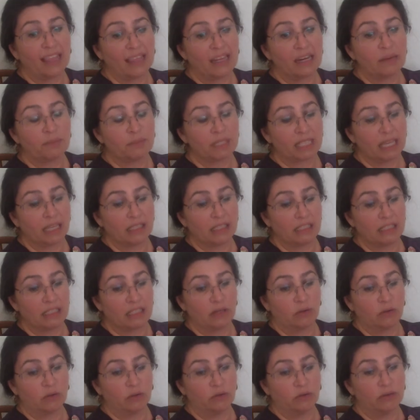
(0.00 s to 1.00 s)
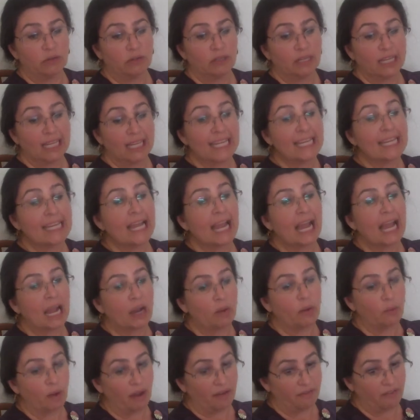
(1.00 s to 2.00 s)
that upsets you.
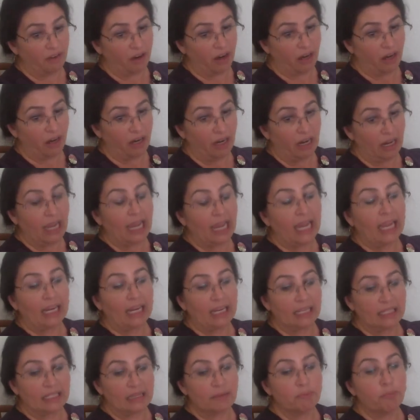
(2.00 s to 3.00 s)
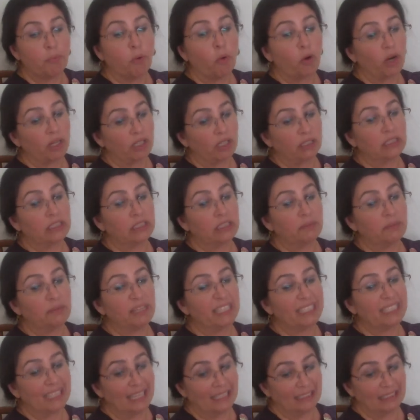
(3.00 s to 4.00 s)
However, it is important to
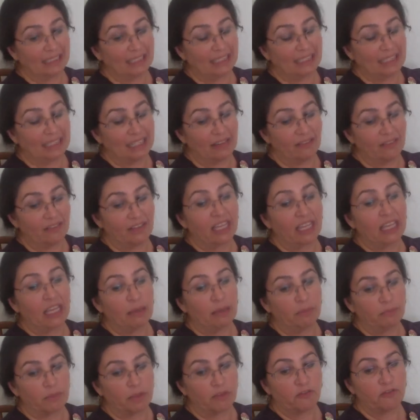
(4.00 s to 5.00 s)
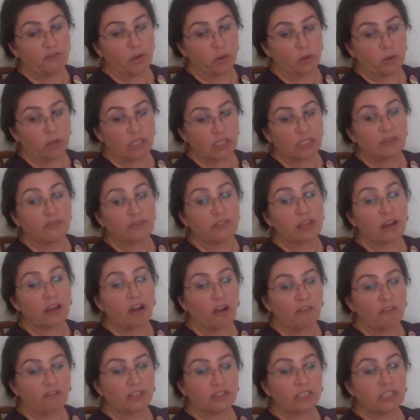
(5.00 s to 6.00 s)
be sensitive and keep the focus of the
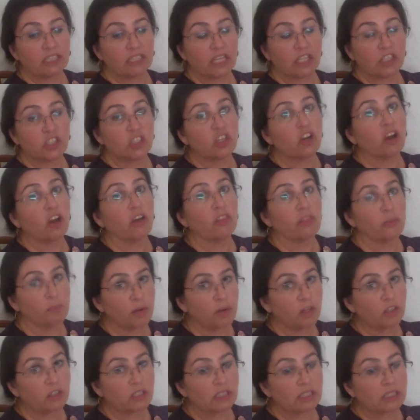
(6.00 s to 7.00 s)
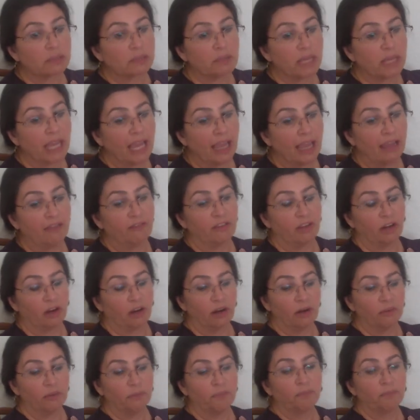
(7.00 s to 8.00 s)
conversation on the person's
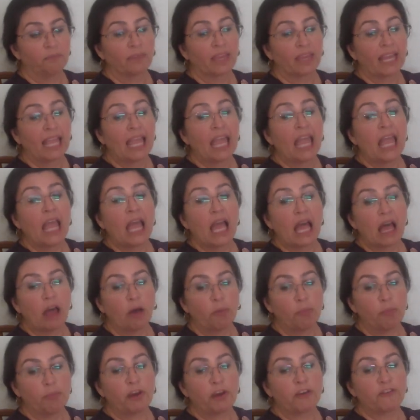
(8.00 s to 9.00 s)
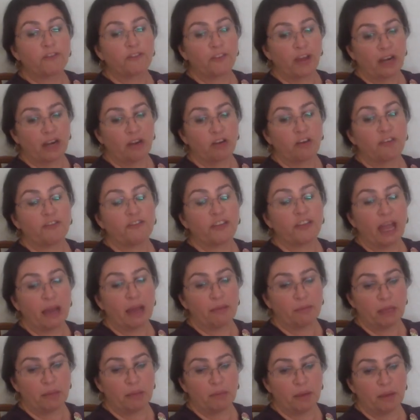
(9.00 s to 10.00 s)
behavior. Help your friend or
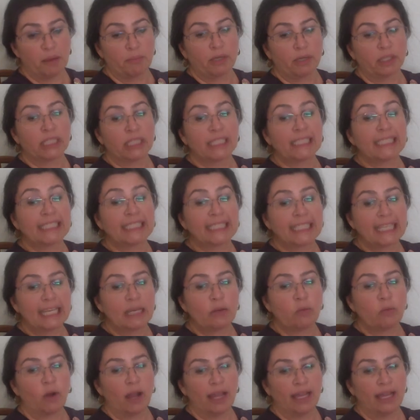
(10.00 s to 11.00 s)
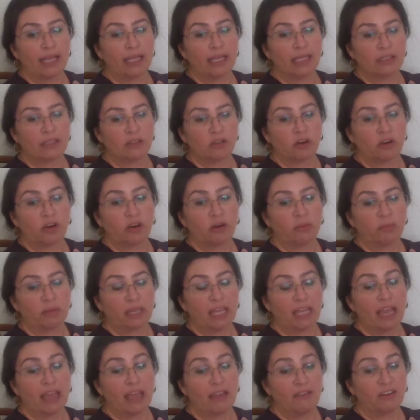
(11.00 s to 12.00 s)
family member to see why his or her
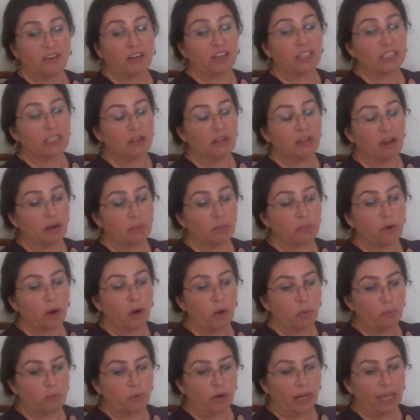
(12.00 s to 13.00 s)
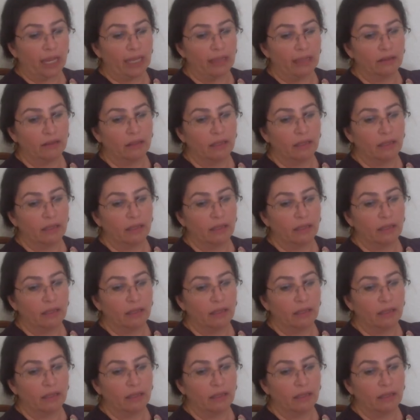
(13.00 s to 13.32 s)
behavior is not appropriate.